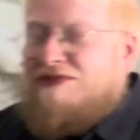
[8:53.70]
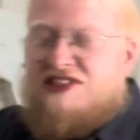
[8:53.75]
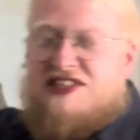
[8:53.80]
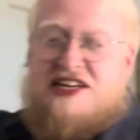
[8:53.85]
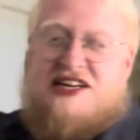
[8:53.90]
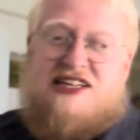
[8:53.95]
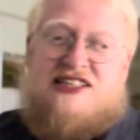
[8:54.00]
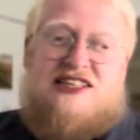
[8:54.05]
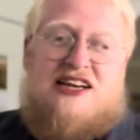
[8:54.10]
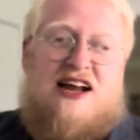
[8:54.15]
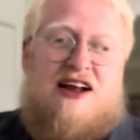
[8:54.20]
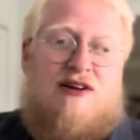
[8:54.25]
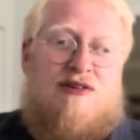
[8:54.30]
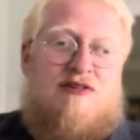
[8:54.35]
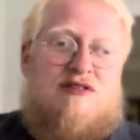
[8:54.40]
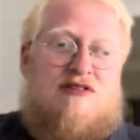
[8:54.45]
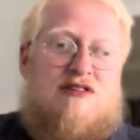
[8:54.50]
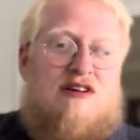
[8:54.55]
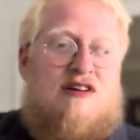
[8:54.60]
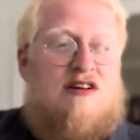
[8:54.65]
tea
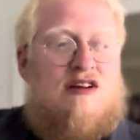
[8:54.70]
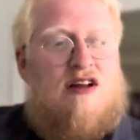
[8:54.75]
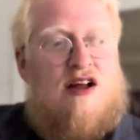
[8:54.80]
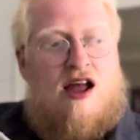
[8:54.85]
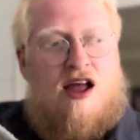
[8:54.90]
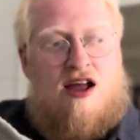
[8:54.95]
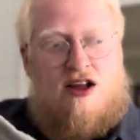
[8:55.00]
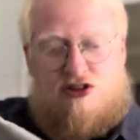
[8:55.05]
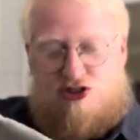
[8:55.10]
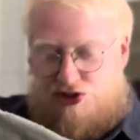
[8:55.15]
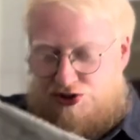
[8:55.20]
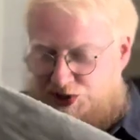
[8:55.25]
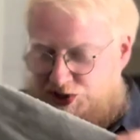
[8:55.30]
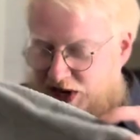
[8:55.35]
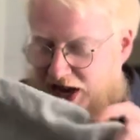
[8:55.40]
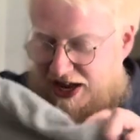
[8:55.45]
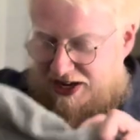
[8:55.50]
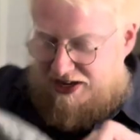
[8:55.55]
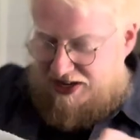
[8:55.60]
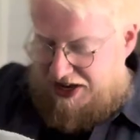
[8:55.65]
towel, just
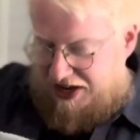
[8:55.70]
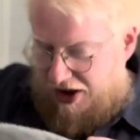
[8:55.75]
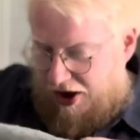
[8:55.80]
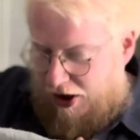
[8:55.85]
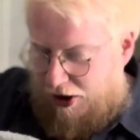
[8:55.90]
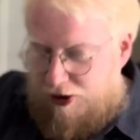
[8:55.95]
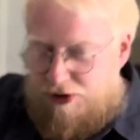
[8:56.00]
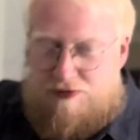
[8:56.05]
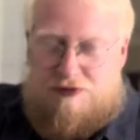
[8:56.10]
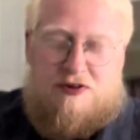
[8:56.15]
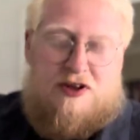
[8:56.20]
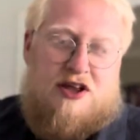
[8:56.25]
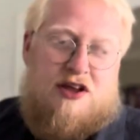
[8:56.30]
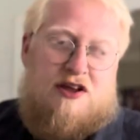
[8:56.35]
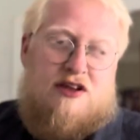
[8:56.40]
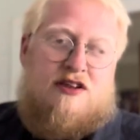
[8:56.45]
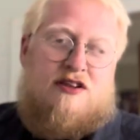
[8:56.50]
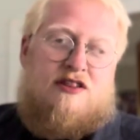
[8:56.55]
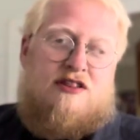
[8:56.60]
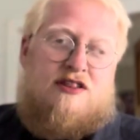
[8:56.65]
hang it
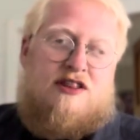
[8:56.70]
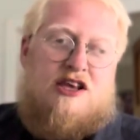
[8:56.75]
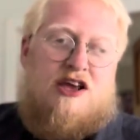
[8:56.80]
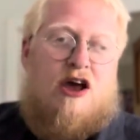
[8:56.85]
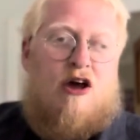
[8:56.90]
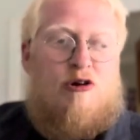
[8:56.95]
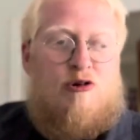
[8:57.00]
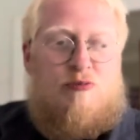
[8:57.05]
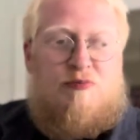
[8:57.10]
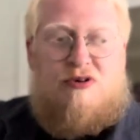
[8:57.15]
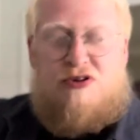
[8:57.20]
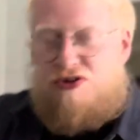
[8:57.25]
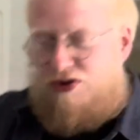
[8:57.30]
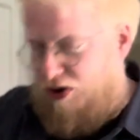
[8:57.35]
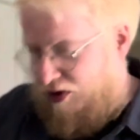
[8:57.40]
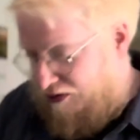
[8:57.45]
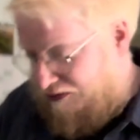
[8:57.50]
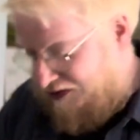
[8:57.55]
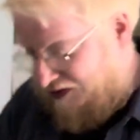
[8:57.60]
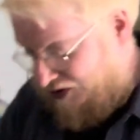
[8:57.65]
over the open
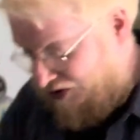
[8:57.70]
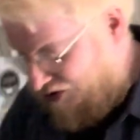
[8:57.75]
oven